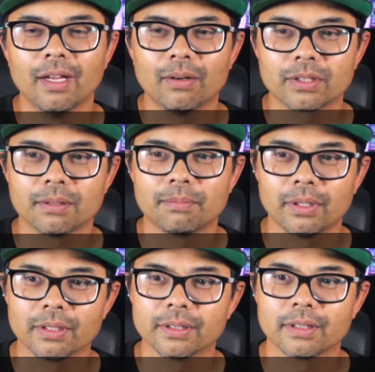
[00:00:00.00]
what's up,
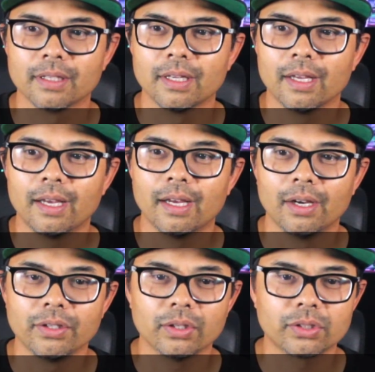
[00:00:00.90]
brother?
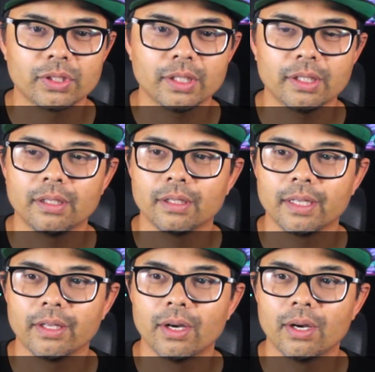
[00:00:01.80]
Yoshi,
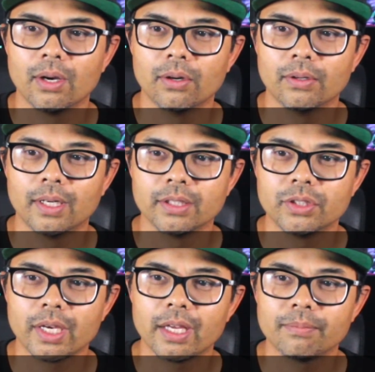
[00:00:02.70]
yo,
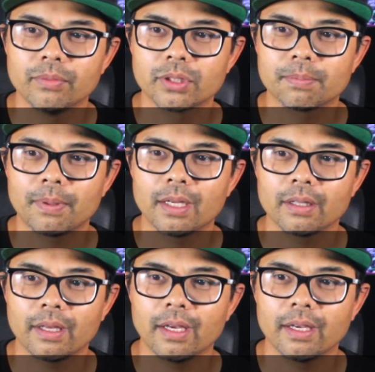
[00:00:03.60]
Jen, Musepot,
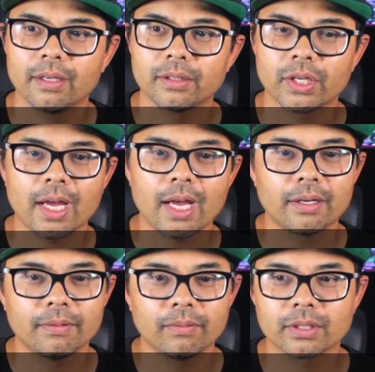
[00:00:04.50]
hey, Chad,
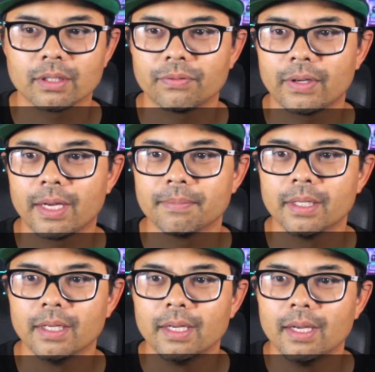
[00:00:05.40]
what's up, fam?
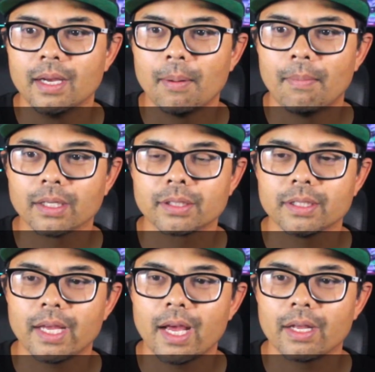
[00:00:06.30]
Boston
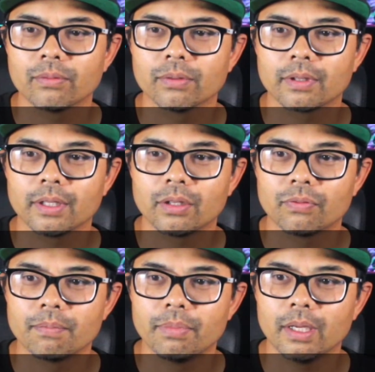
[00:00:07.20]
Hat, thank you
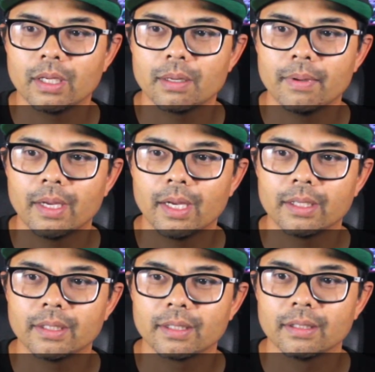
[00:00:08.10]
for being here,
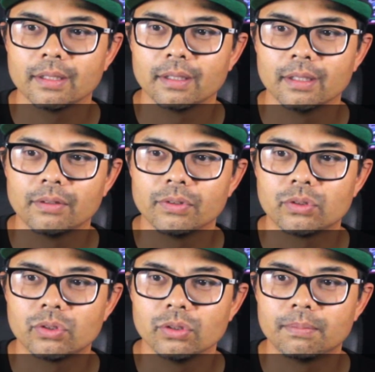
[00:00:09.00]
man. Love you
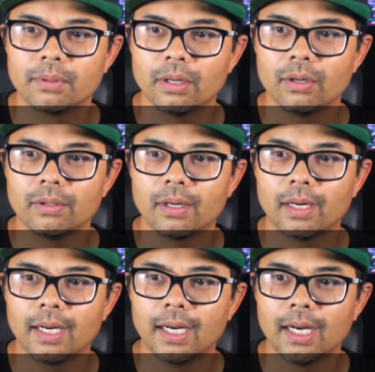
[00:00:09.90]
too, bro.
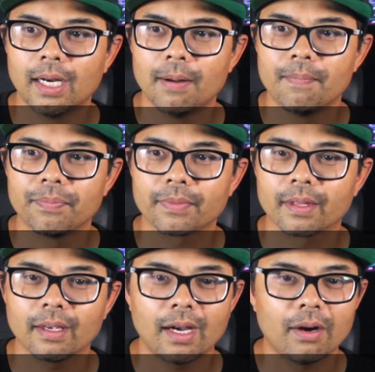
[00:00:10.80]

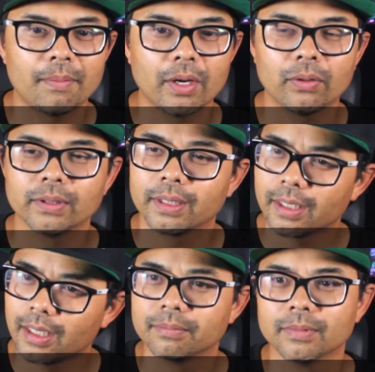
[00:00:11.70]
How am I holding
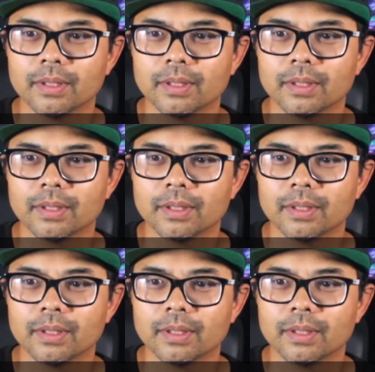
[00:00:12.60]
up?